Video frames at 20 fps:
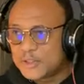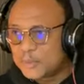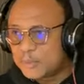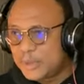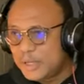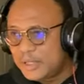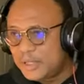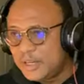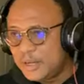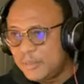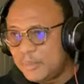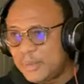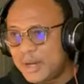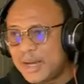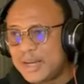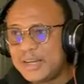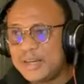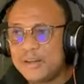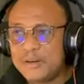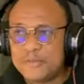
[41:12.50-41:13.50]
that speak
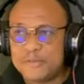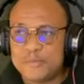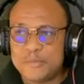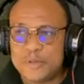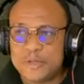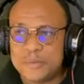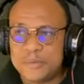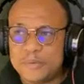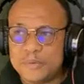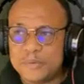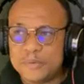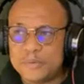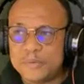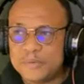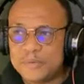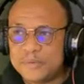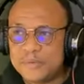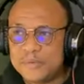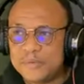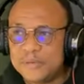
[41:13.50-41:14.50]
the mind of
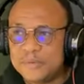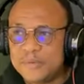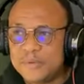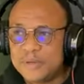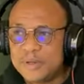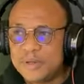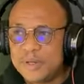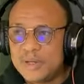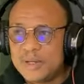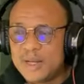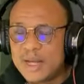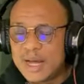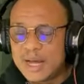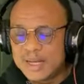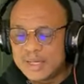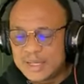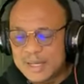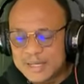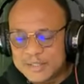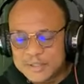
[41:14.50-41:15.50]
people,
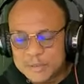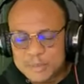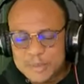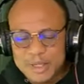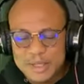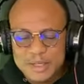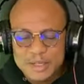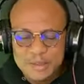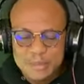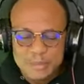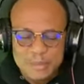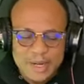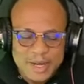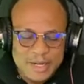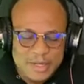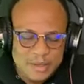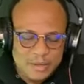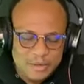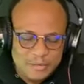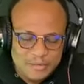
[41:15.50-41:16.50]
and that speak the
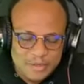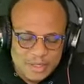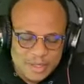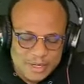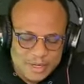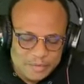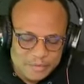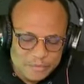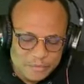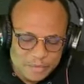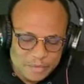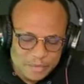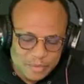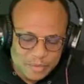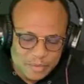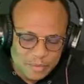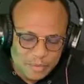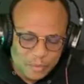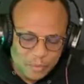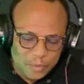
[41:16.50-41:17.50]
mind of
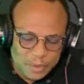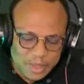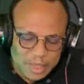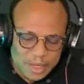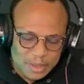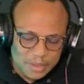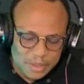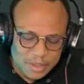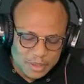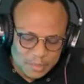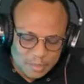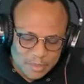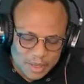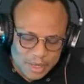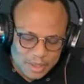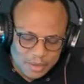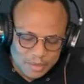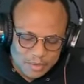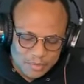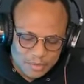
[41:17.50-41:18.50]
devil without
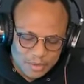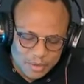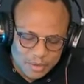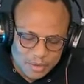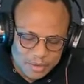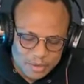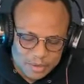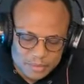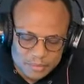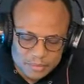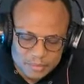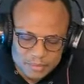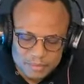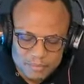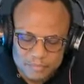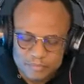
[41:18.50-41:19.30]
the mind of God.